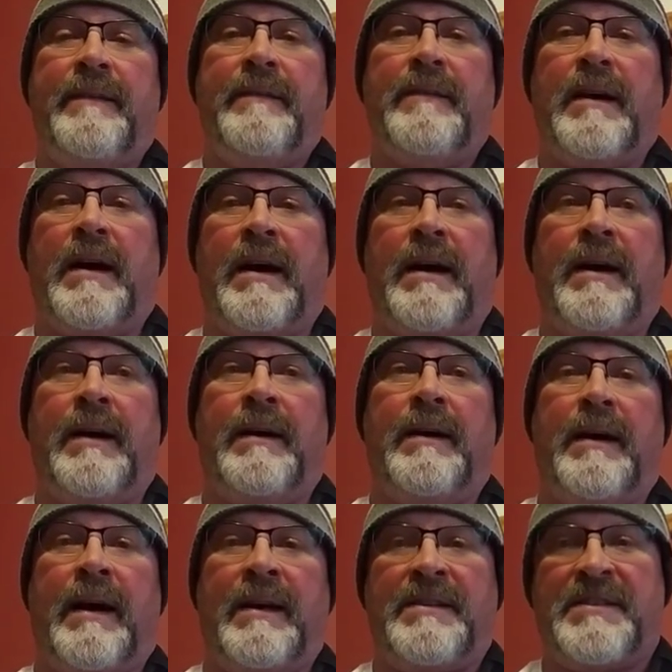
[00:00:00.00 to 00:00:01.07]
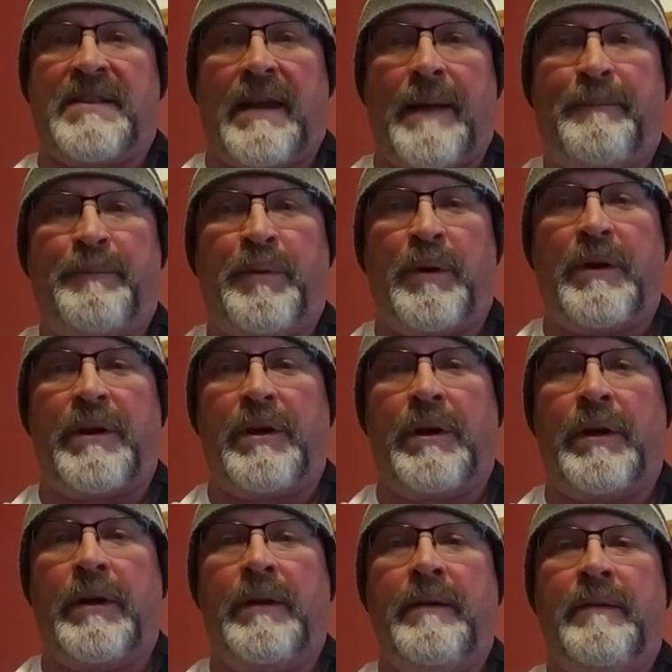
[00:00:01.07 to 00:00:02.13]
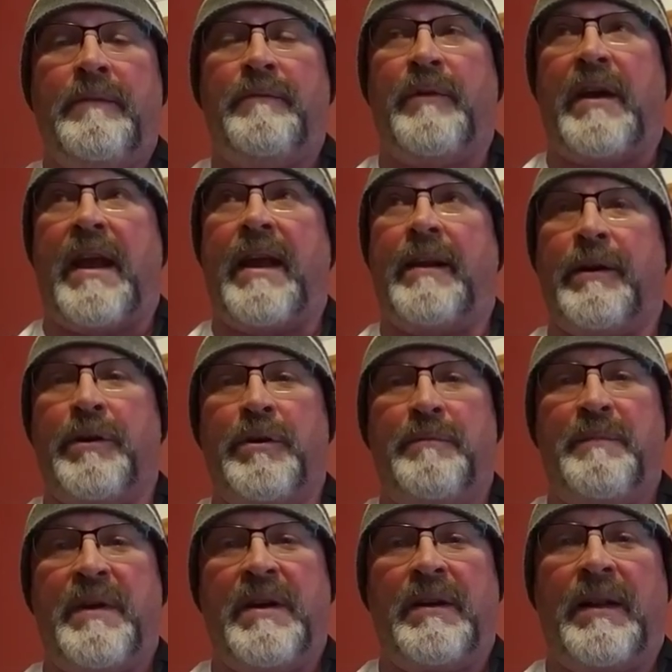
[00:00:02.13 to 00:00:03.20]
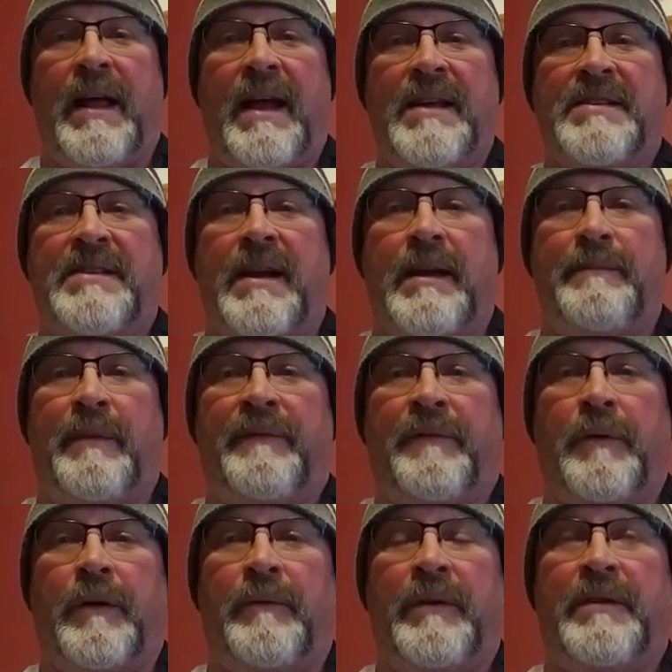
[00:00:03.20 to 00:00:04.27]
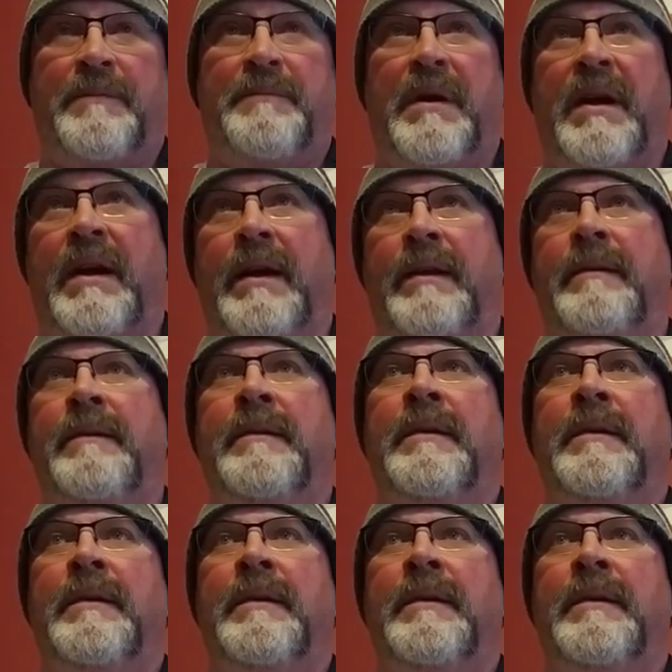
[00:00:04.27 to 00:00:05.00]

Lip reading: I slept pretty good. We ate a good meal last night before I went to bed,